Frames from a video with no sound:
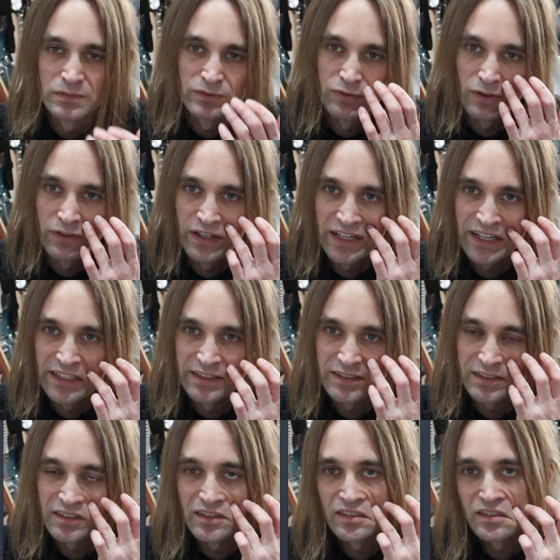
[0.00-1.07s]
but for the
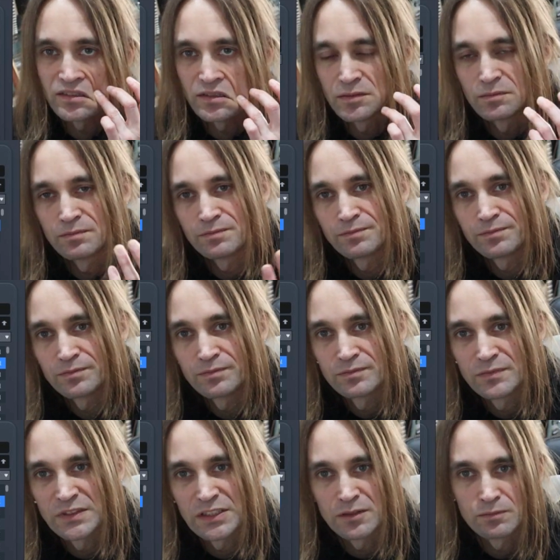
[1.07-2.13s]
gates it's
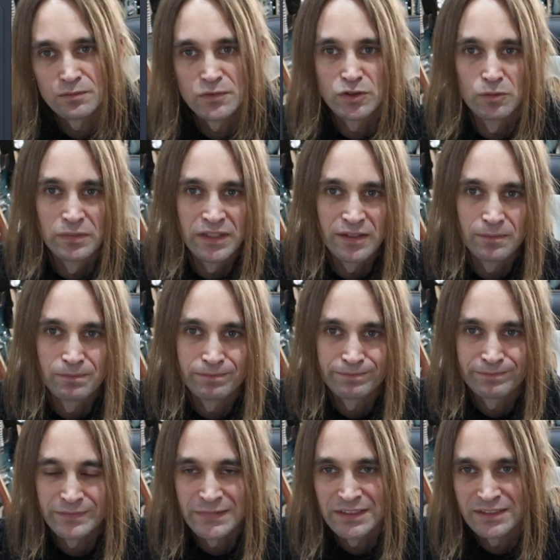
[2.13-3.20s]
yeah, to me
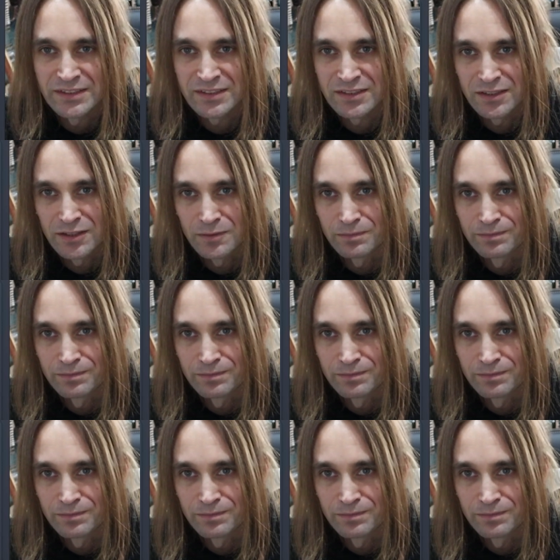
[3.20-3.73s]
it's